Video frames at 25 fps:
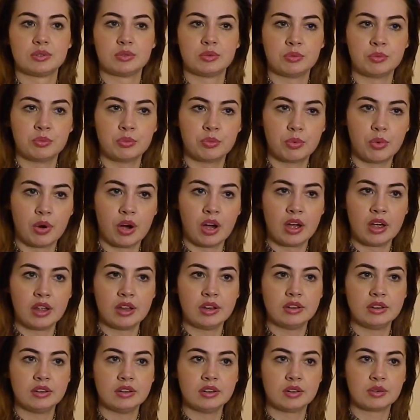
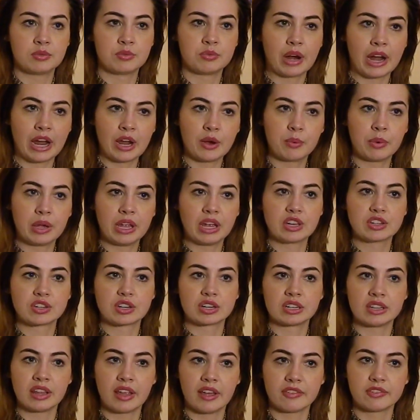one right-winged
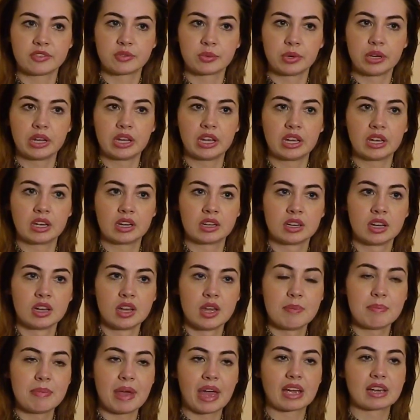or left-wing
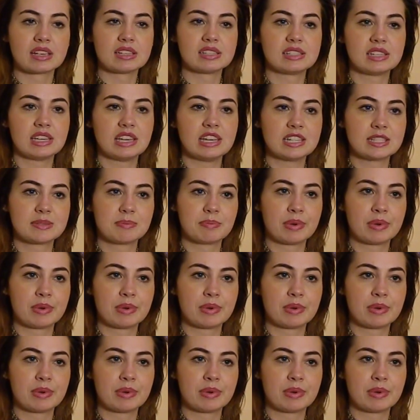magazines,